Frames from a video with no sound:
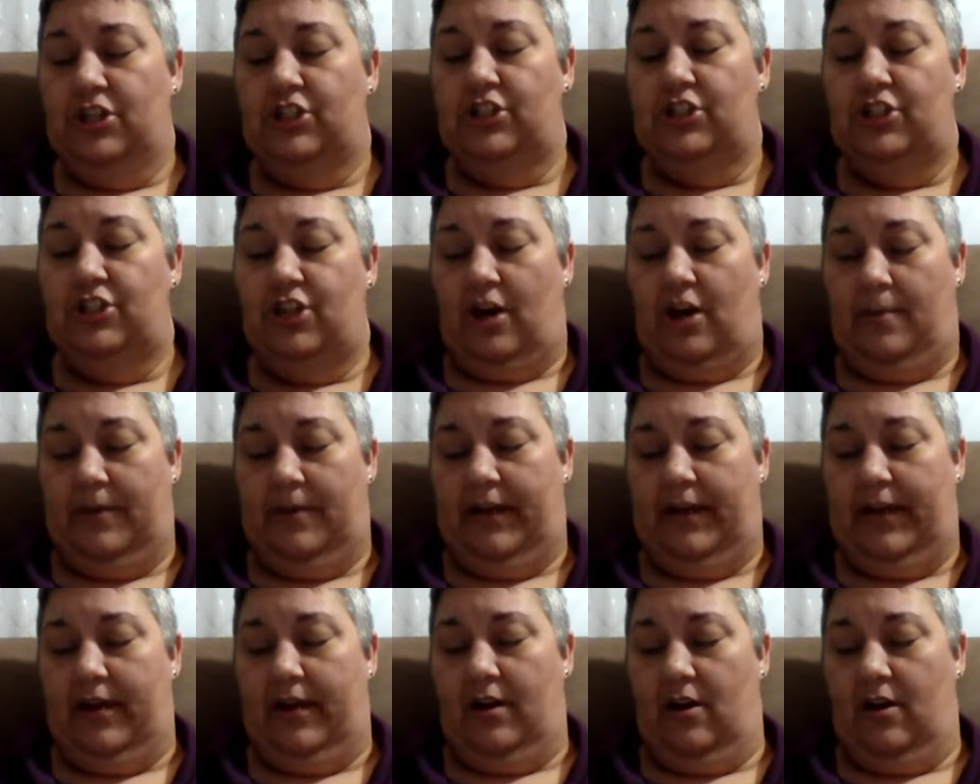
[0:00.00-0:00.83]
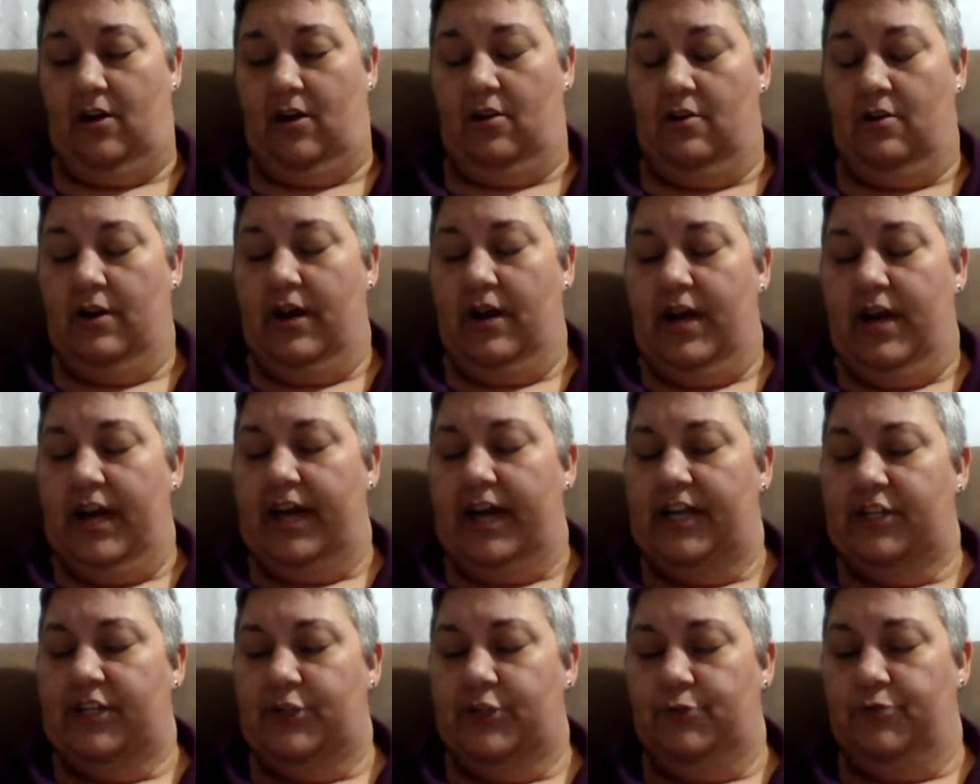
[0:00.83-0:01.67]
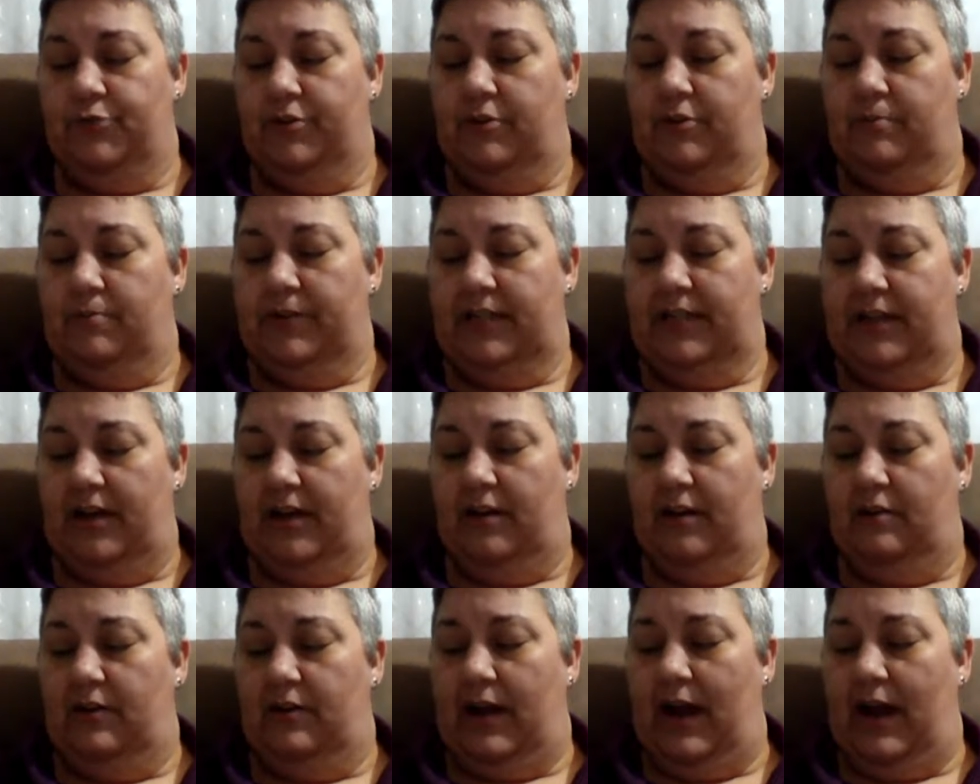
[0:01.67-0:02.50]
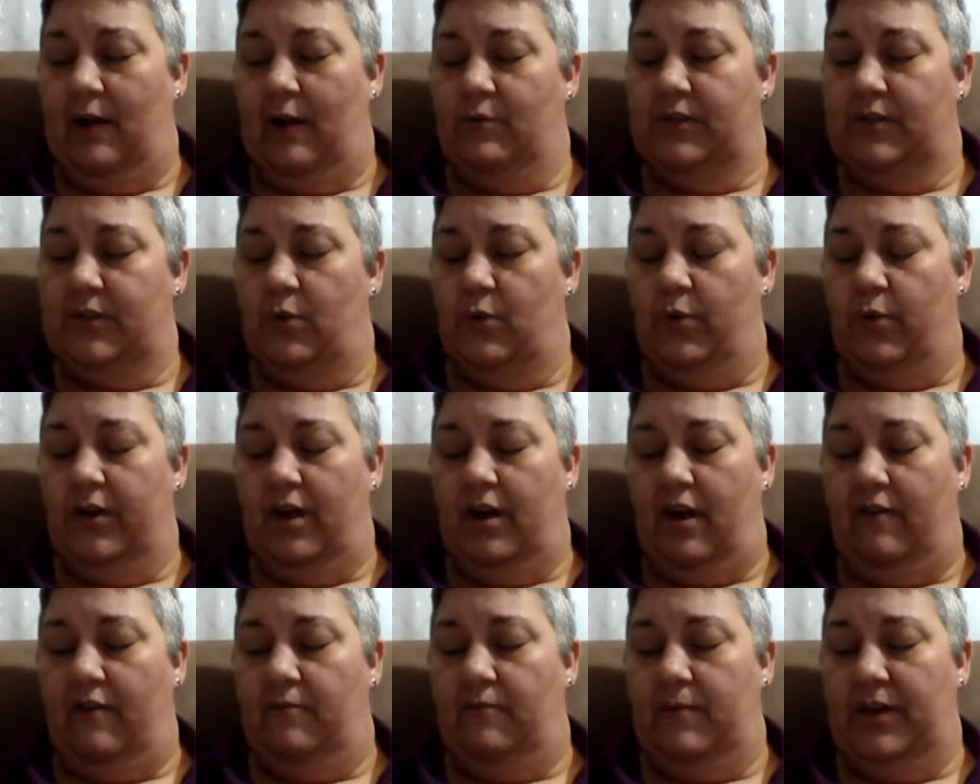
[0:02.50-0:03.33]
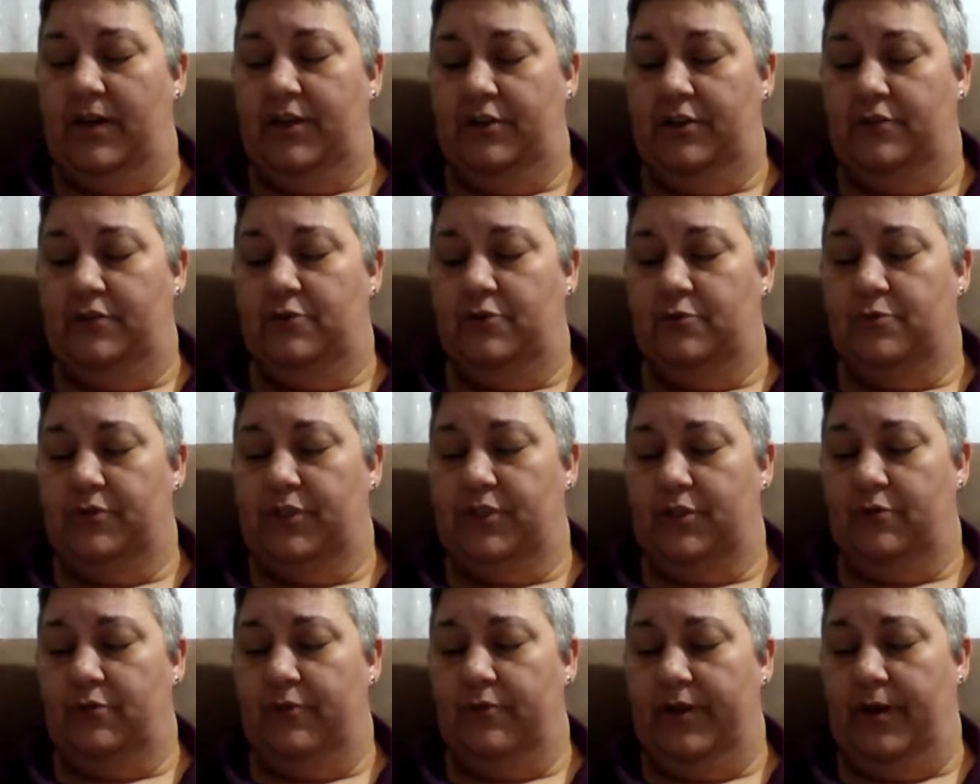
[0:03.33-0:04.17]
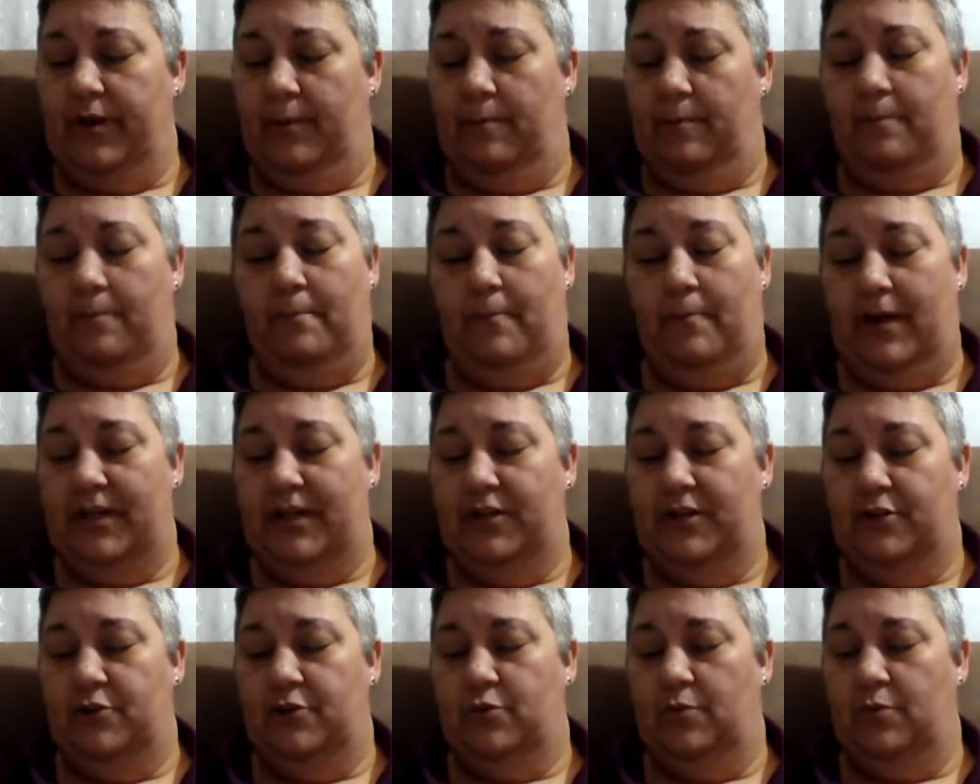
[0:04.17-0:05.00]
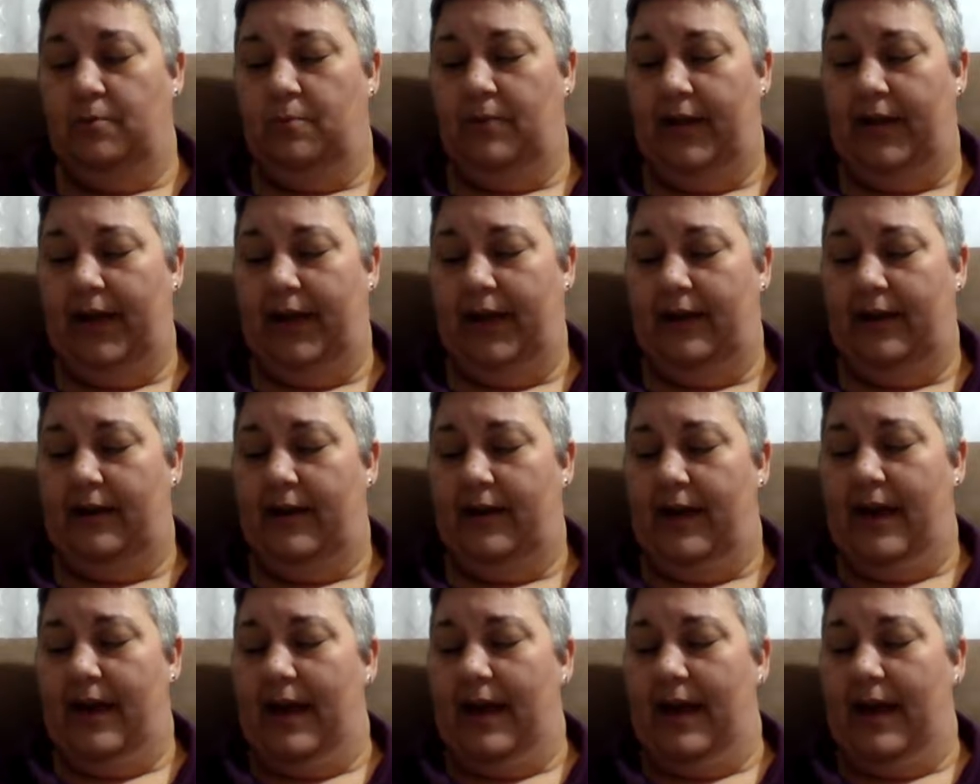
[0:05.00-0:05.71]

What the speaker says: dominate her. And truth be told, I was going off my usual script, my usual plan.